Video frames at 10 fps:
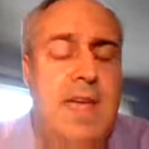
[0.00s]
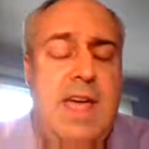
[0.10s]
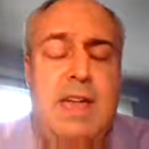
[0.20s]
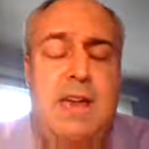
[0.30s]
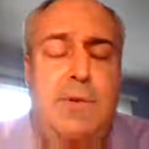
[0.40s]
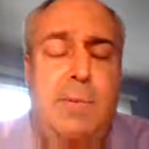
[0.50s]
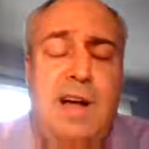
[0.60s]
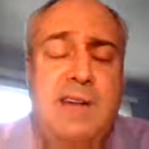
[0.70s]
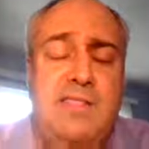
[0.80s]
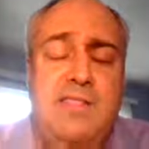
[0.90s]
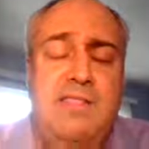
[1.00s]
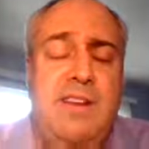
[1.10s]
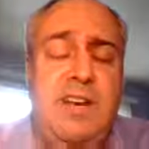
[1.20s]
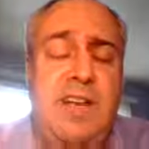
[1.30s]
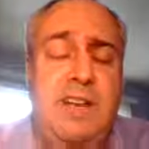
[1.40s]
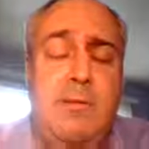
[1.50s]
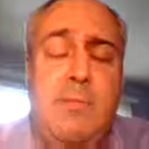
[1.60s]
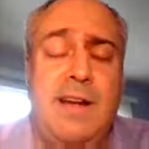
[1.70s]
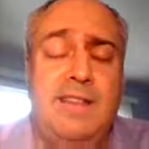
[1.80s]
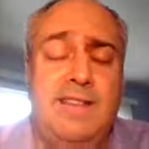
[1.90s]
And if your positivity and your
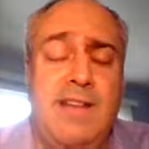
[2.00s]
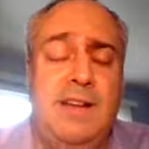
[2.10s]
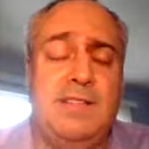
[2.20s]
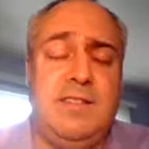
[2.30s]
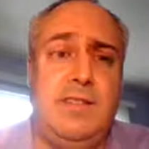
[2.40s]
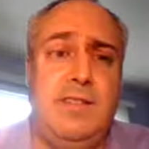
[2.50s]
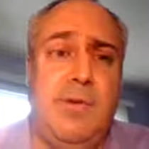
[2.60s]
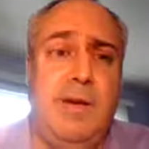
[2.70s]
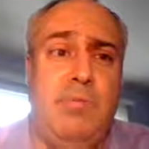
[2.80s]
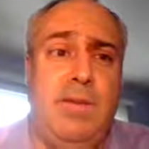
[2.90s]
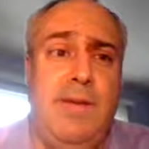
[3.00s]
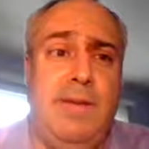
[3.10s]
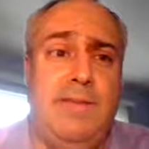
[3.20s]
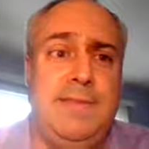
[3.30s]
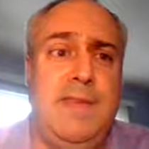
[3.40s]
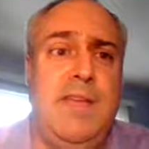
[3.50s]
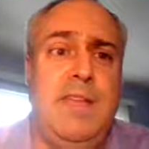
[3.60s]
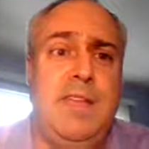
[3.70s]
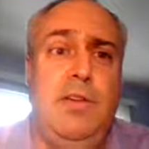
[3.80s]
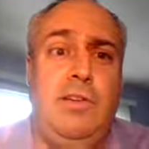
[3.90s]
mindset isn't in the right place,
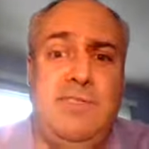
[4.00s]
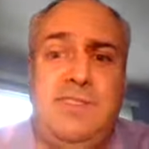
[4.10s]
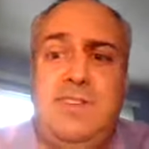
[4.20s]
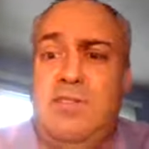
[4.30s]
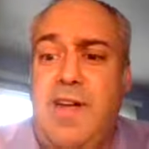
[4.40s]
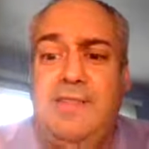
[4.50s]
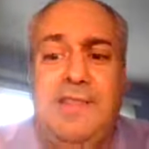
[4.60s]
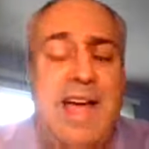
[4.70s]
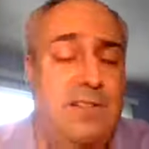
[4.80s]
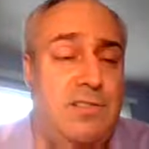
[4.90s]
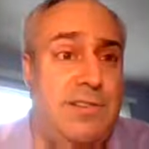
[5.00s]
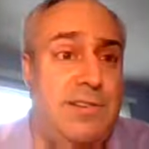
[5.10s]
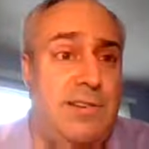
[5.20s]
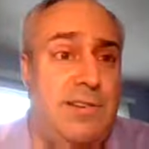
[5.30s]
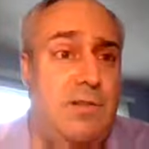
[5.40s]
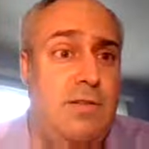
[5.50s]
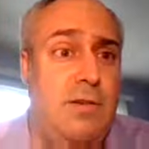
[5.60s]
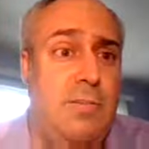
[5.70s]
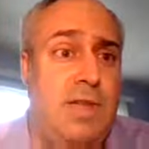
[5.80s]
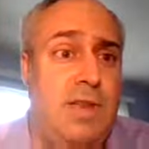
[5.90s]
you can still get lackluster or
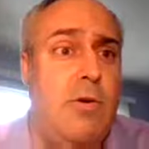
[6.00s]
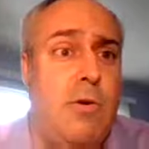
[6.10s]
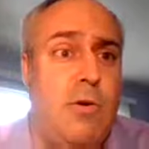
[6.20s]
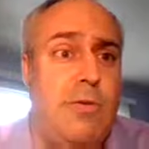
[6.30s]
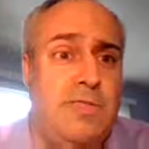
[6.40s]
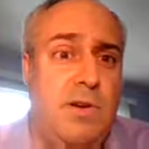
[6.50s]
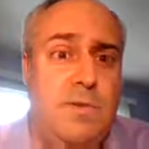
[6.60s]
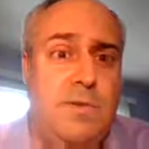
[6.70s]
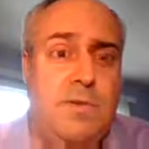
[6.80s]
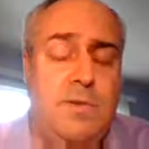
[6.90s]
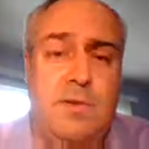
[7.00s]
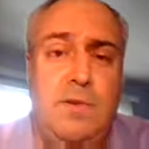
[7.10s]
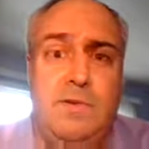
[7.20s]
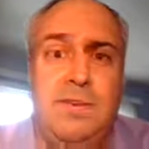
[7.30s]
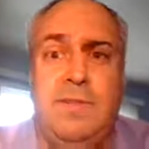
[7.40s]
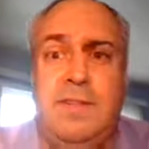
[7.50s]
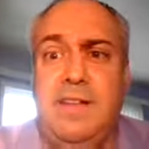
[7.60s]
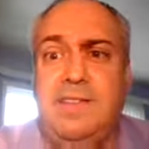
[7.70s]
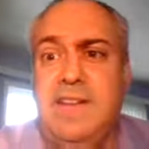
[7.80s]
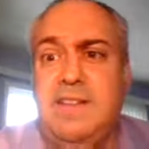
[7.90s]
mediocre results. So definitely get
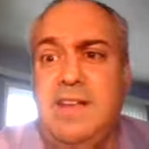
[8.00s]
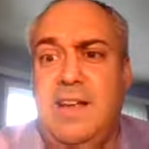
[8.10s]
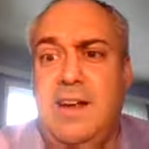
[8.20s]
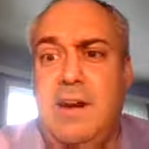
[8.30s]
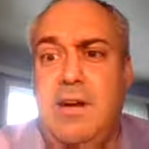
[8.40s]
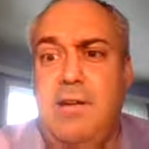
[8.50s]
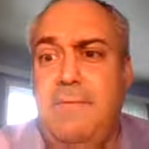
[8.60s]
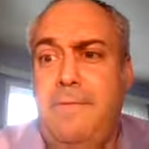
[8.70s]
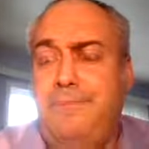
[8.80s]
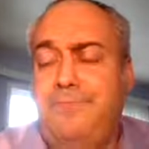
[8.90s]
that taken care of.